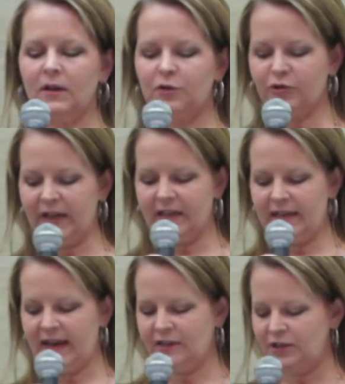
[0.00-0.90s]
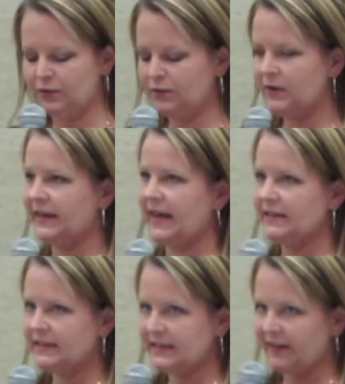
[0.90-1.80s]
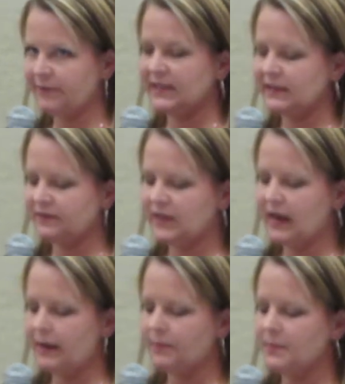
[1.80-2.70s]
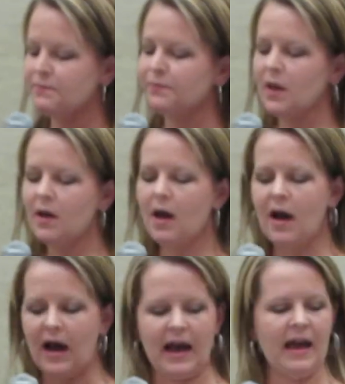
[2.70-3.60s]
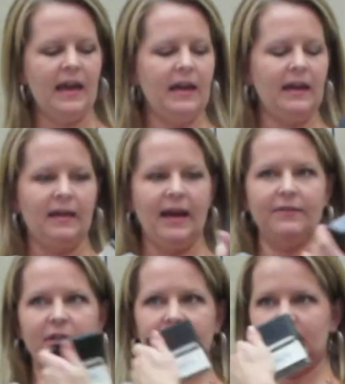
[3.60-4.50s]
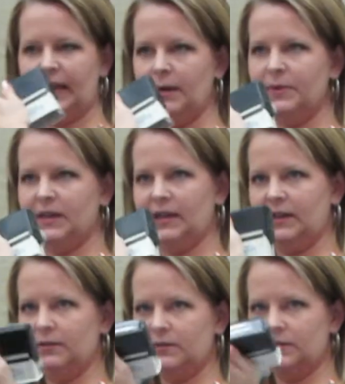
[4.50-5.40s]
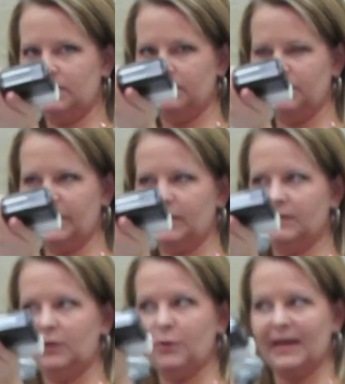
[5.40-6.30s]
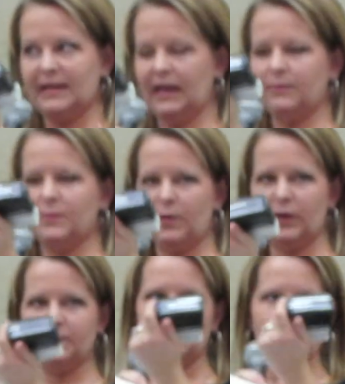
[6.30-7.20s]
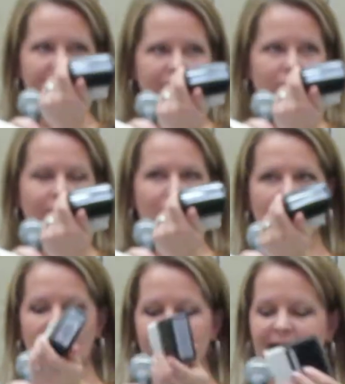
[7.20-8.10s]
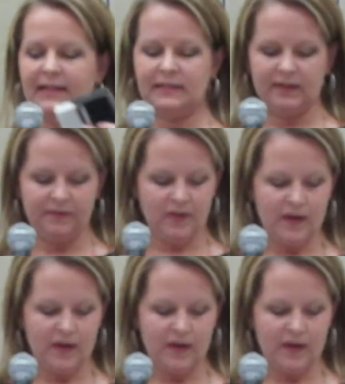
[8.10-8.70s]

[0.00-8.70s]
trick that I do, again, to save myself time. I have a little stamp that I use with my name and my website and my phone number and all of that stuff.